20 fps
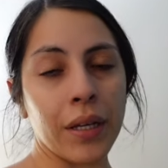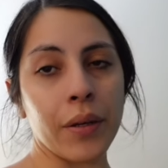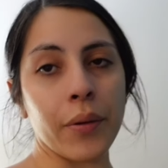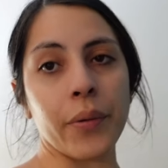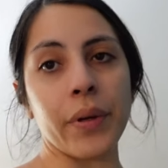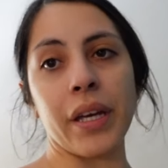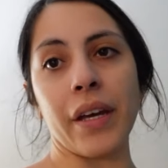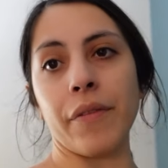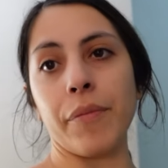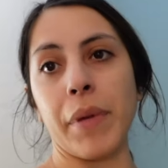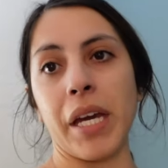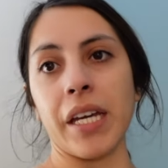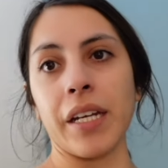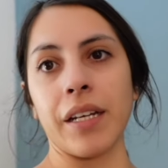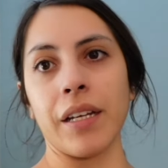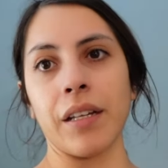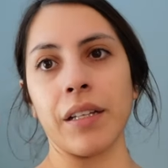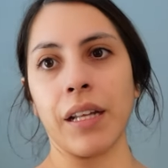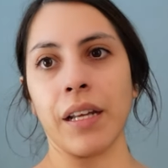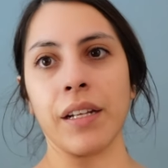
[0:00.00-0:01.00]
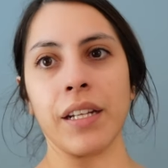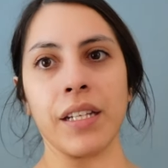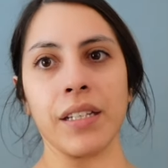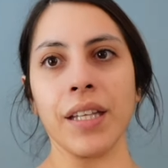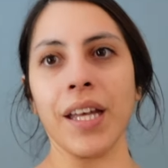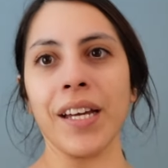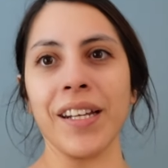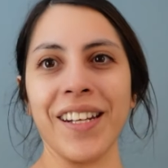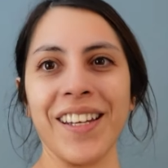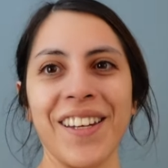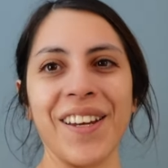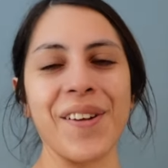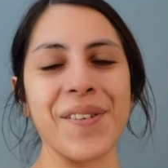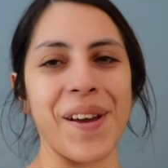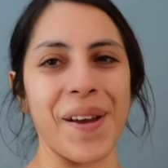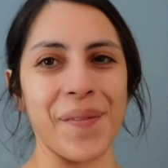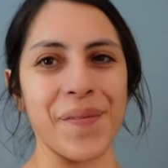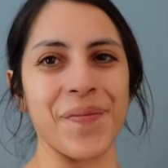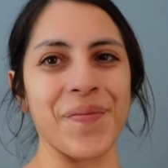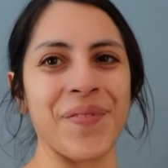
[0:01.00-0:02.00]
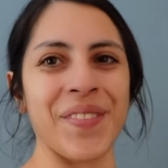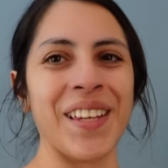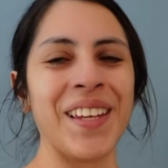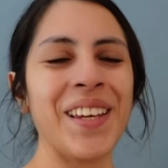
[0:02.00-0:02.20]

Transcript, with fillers: We have made it. I need lighting. Okay.